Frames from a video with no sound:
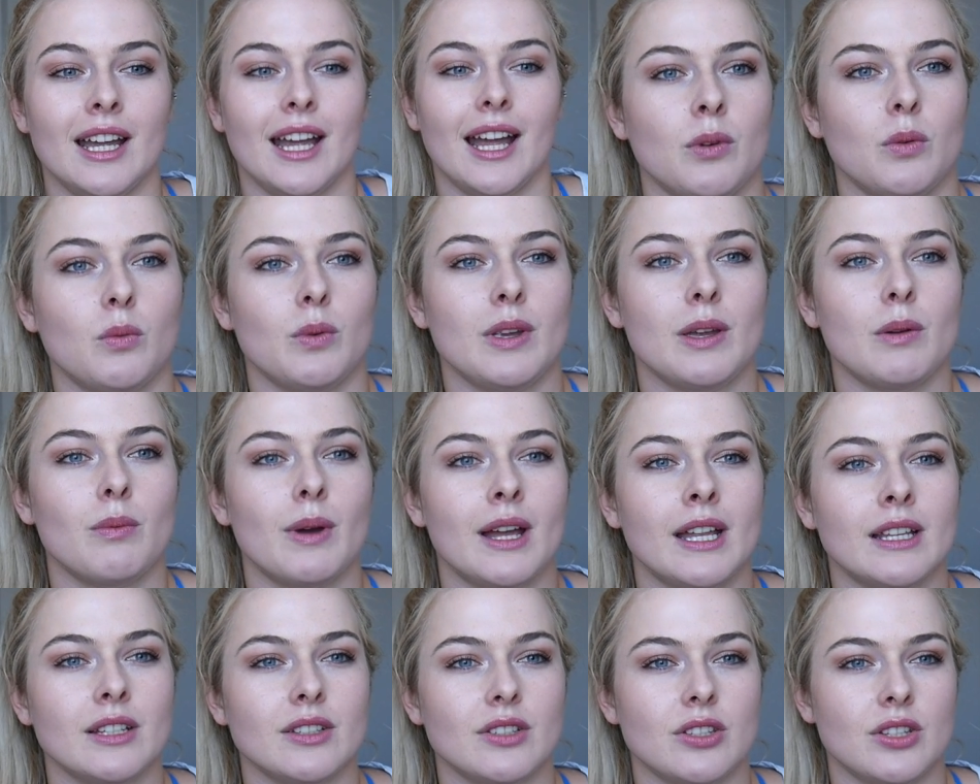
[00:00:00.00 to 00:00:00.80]
We
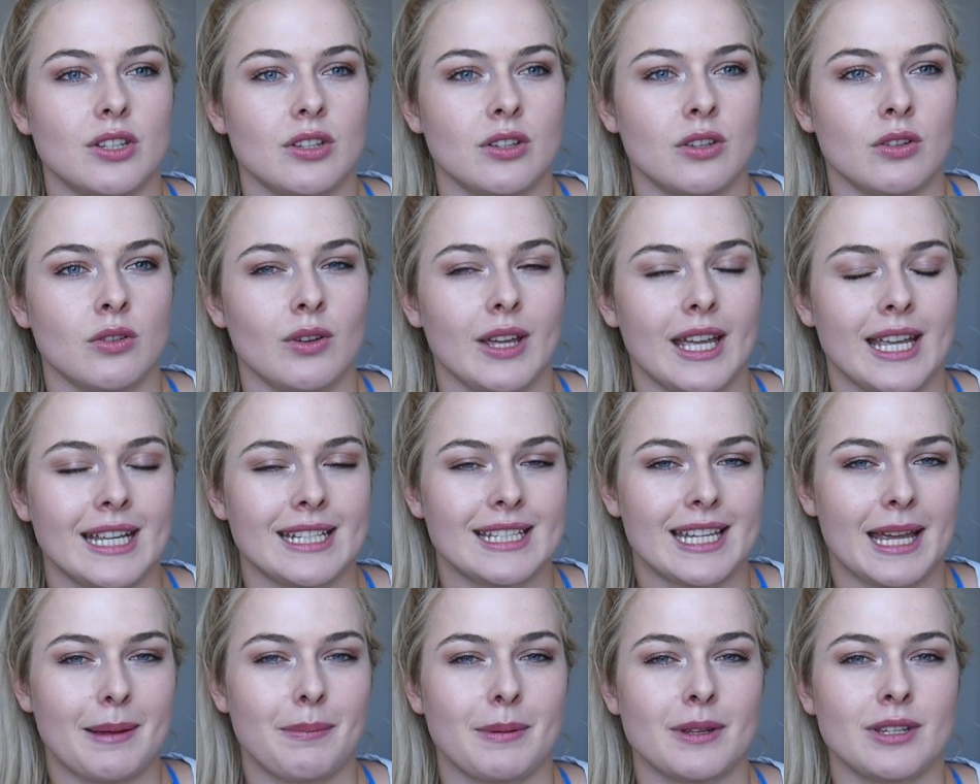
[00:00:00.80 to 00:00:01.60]
went to
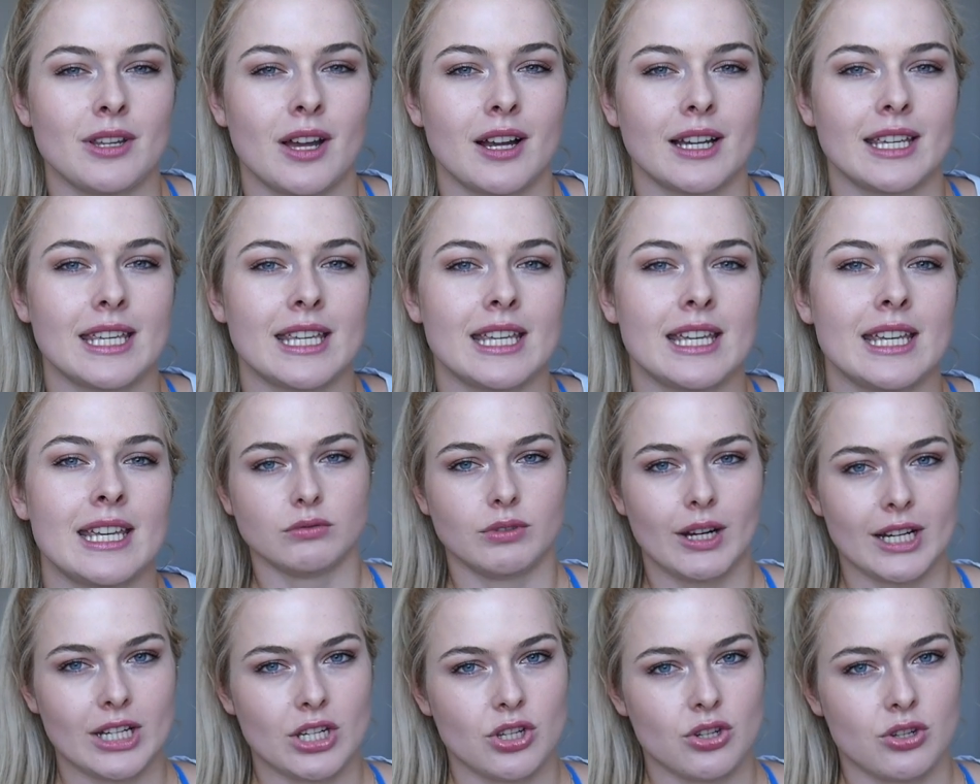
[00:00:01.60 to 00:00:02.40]
a teppanyaki
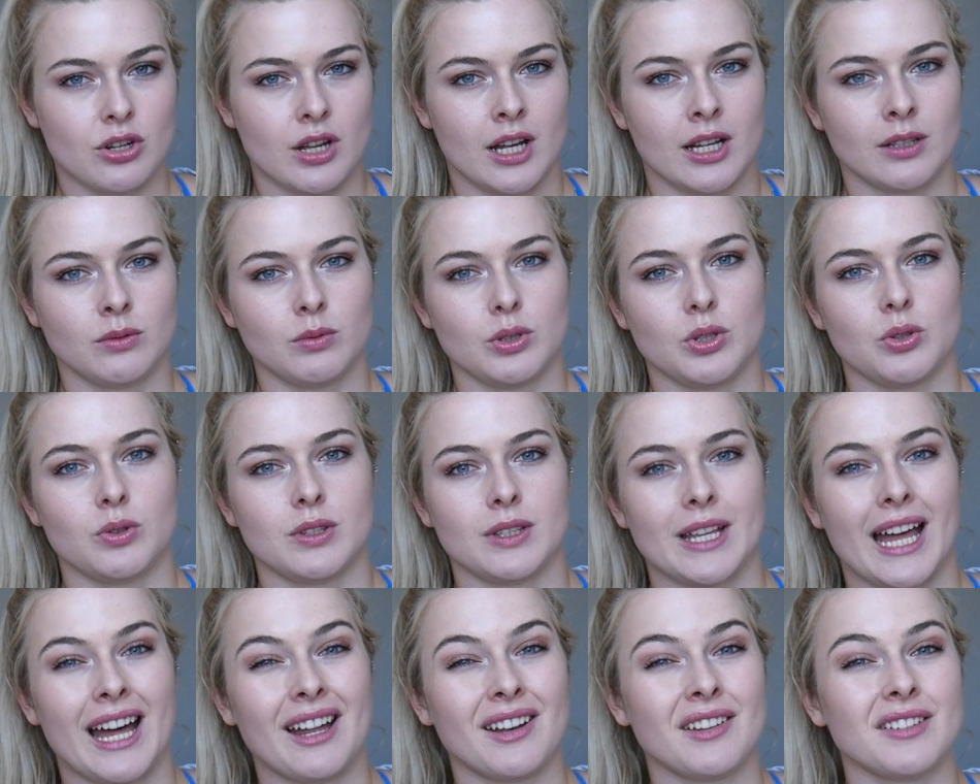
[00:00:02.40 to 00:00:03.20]
restaurant, which
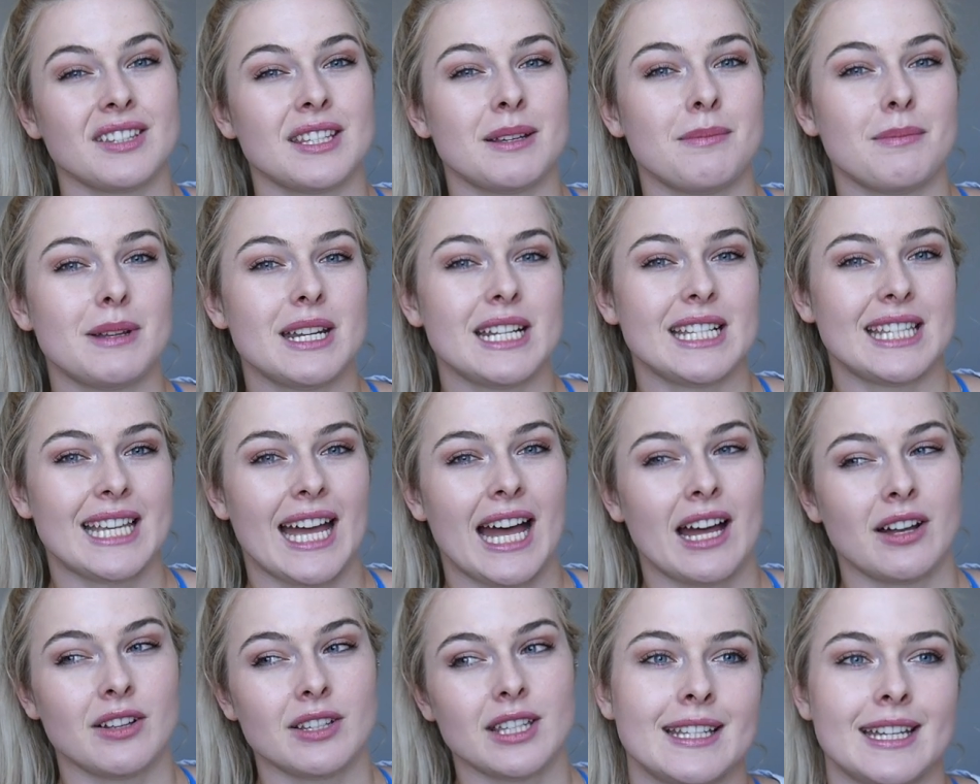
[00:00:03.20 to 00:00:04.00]
was out of somebody's
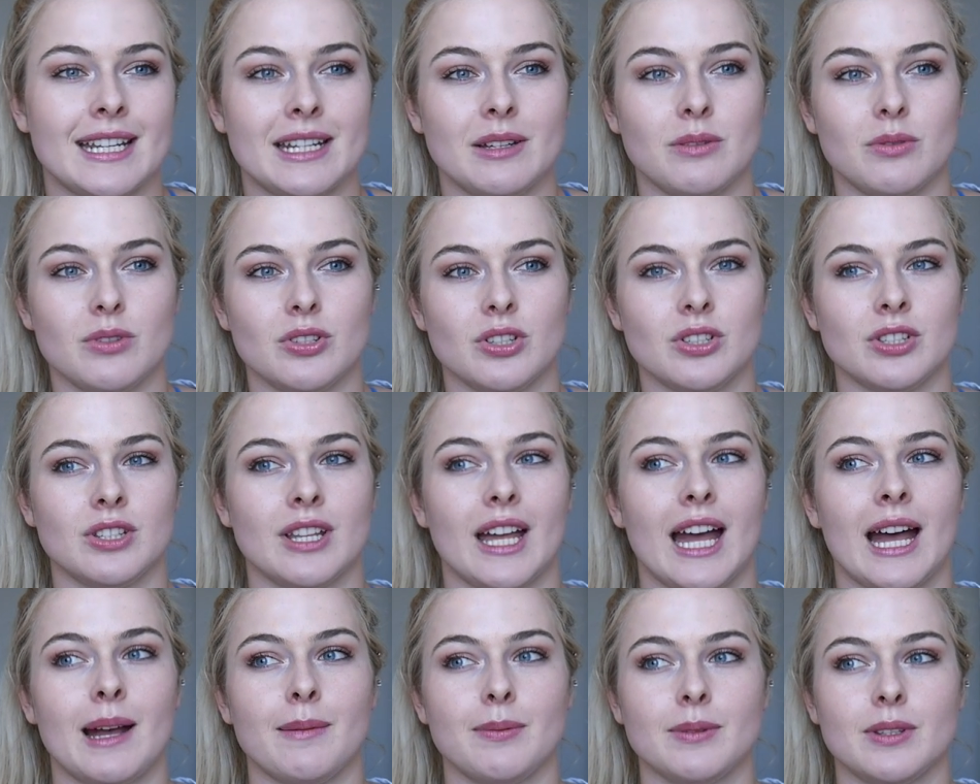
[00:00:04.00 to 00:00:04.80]
house, and it was just
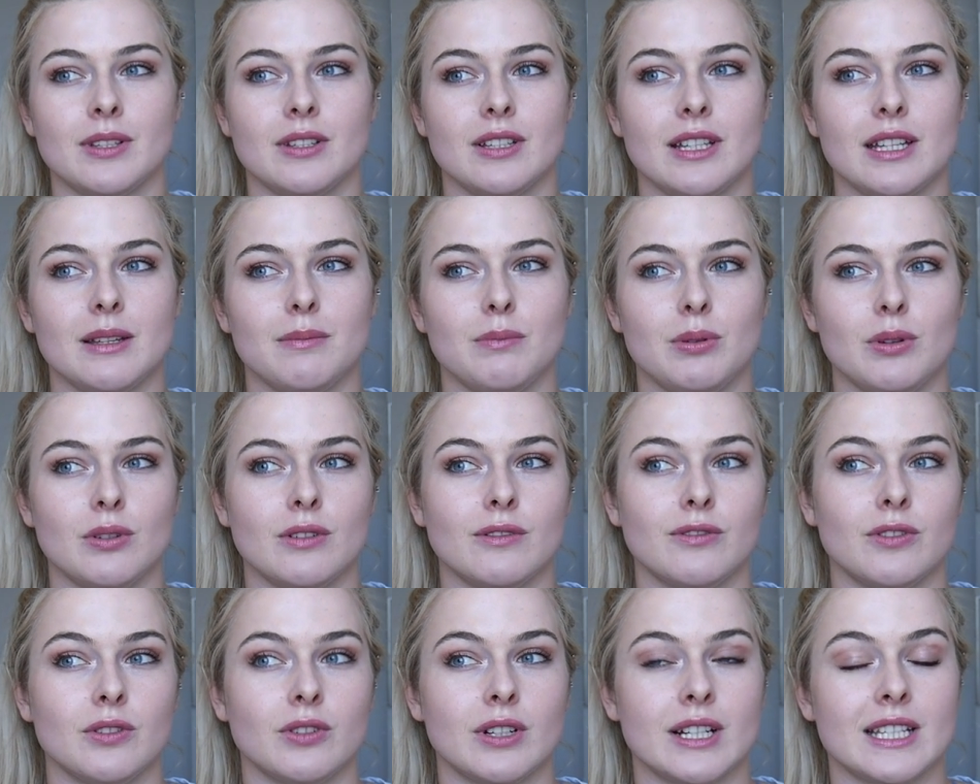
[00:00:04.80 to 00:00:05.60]
absolutely
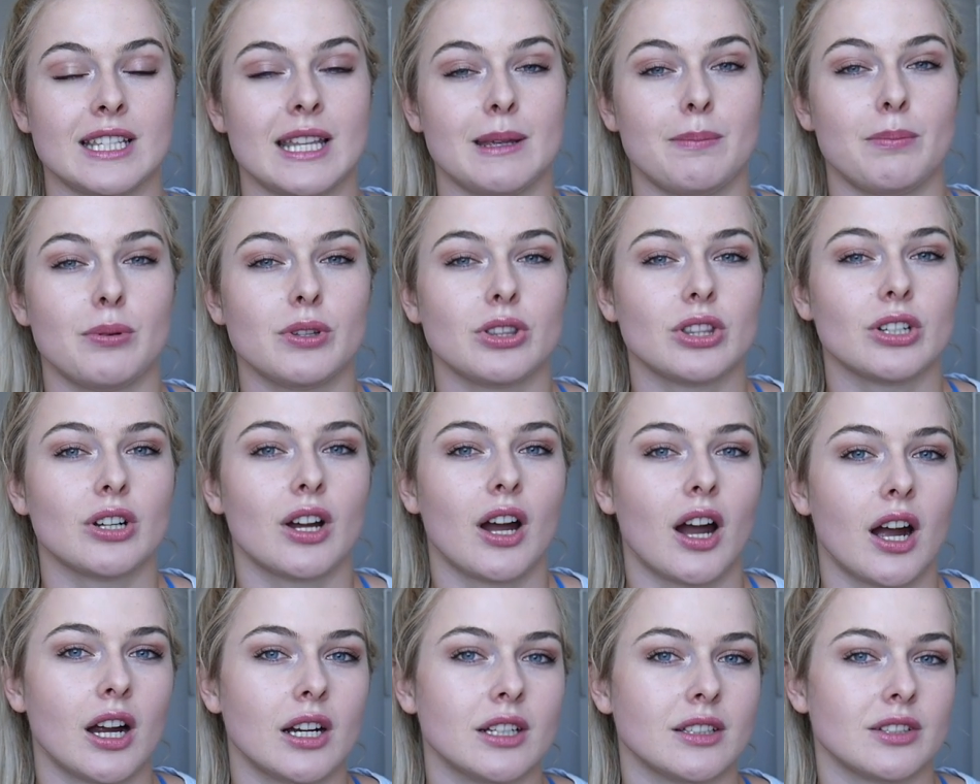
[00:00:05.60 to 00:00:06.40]
beautiful because they put their
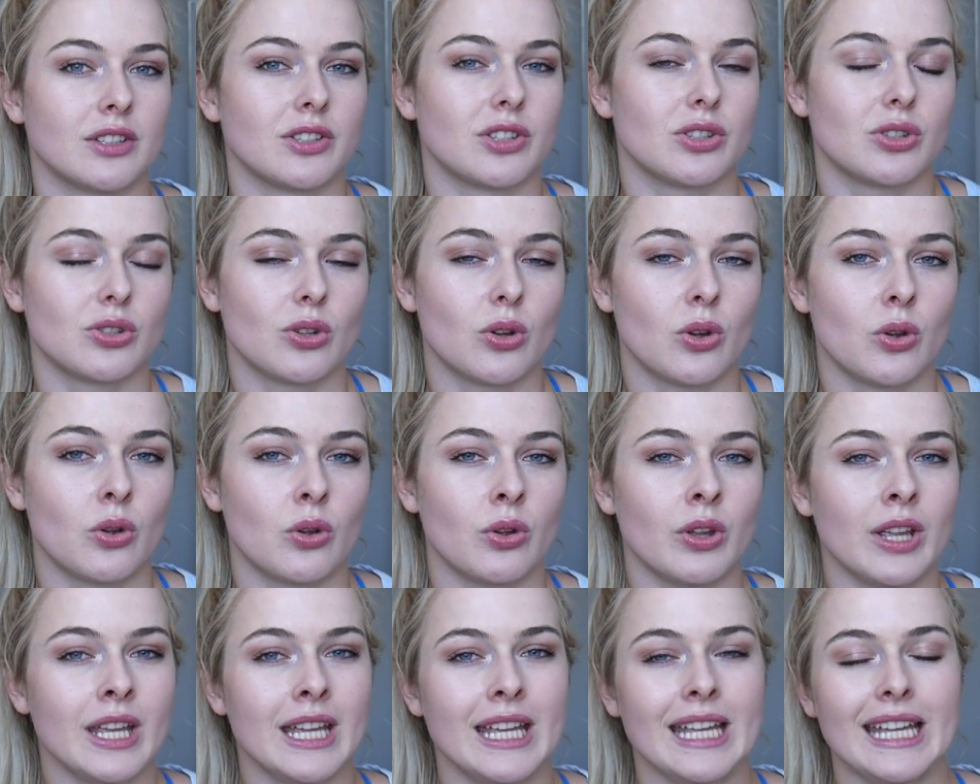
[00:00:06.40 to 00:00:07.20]
heart and
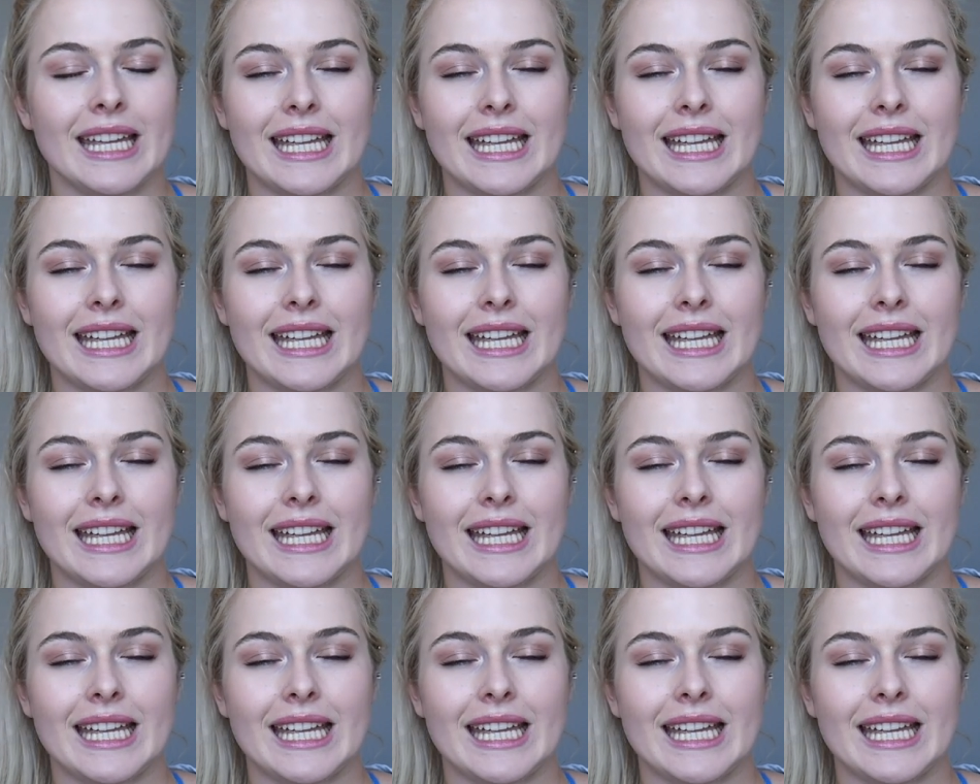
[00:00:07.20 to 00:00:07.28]
soul